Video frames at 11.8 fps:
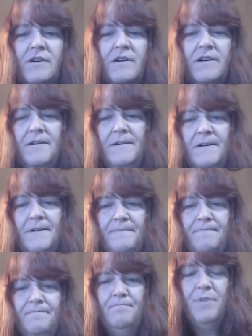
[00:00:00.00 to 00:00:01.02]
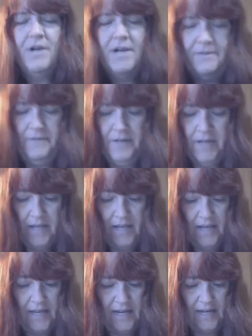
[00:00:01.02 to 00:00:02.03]
um, but
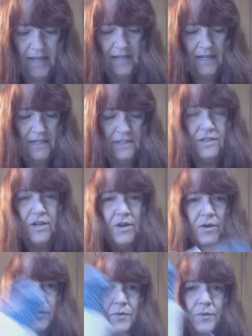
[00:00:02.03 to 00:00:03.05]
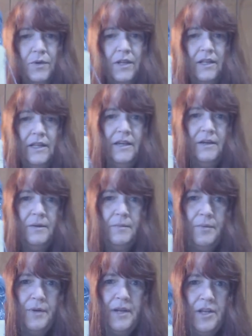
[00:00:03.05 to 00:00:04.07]
it is really
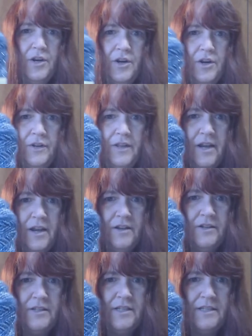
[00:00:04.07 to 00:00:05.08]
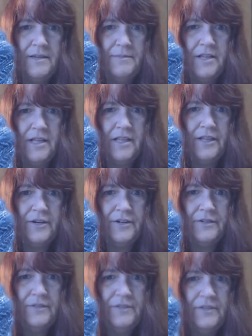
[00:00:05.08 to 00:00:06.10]
pretty yarn. There you can see some of the glitter
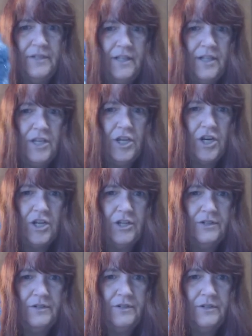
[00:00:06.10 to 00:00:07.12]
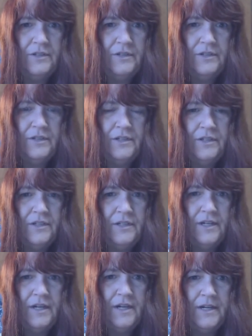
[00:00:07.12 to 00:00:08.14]
in the yarn.
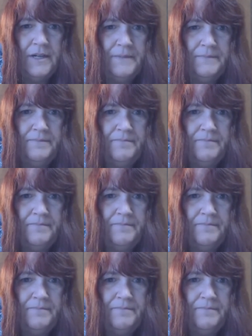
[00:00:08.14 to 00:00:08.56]
Um,